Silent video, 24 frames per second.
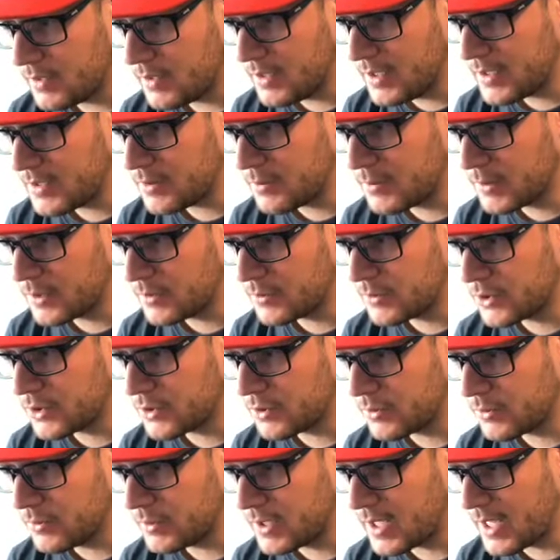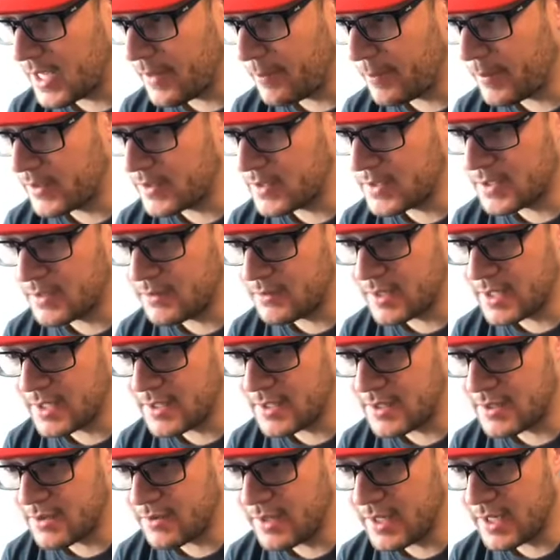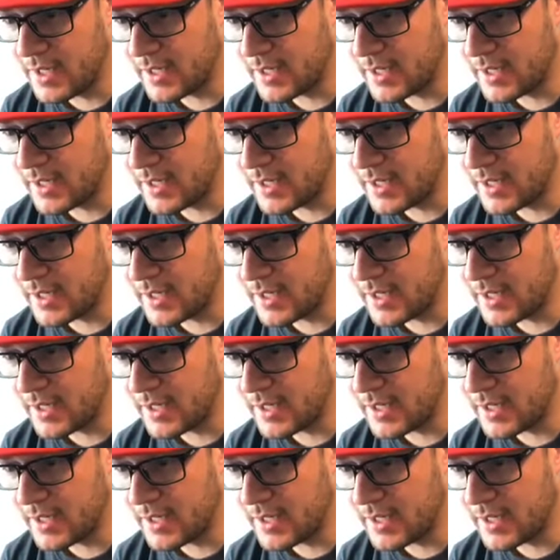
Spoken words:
let's watch what happens in race 3